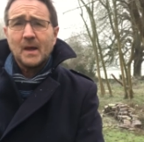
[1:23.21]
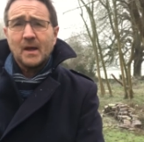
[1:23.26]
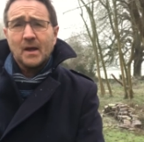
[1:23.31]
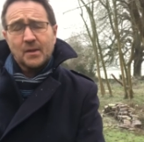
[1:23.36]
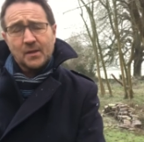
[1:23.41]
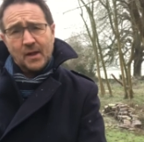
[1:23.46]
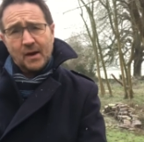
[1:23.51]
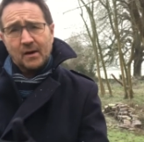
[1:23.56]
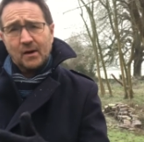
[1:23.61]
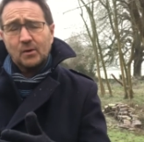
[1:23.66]

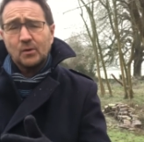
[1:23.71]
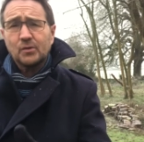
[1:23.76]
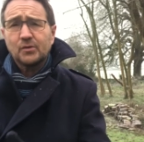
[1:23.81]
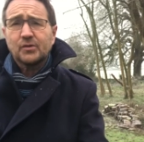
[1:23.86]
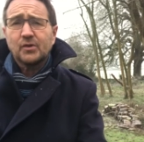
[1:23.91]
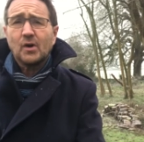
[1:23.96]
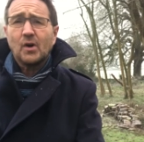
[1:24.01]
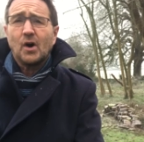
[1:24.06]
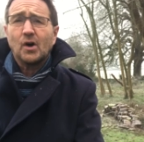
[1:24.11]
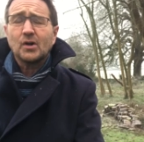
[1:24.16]
There are
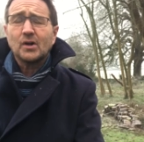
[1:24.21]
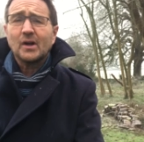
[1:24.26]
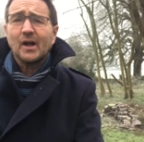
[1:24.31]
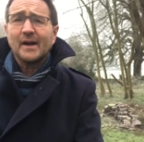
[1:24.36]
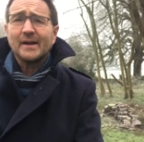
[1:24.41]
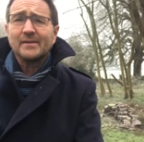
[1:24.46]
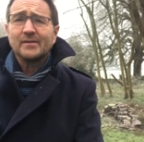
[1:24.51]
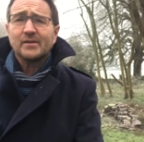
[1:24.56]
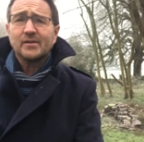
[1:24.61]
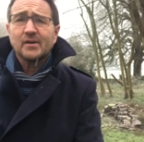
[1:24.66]
also
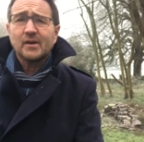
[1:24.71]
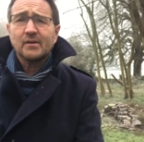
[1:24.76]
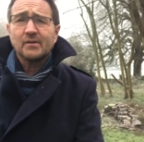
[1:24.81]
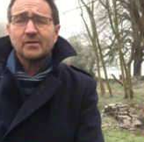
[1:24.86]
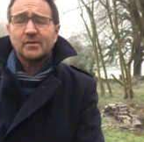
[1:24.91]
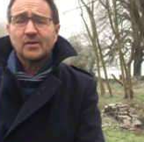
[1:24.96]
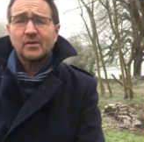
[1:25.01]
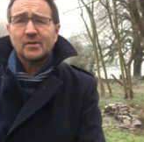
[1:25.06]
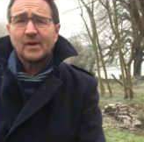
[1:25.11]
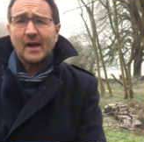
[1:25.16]
online
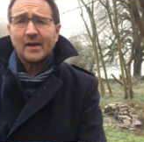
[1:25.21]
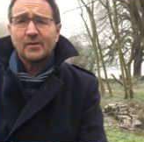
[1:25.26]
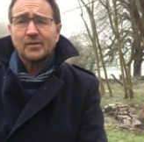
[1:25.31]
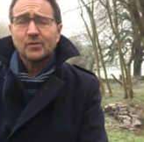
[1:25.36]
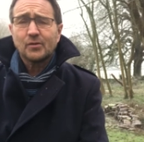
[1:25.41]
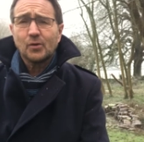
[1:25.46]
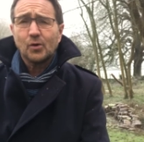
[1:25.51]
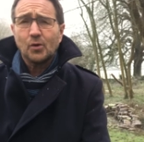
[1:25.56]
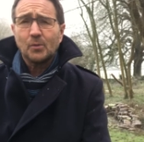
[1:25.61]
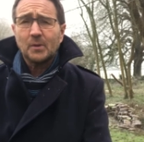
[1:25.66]
services as
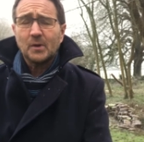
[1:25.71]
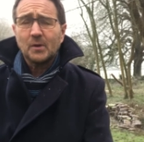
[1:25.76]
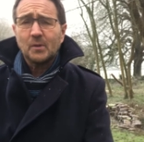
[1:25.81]
normal,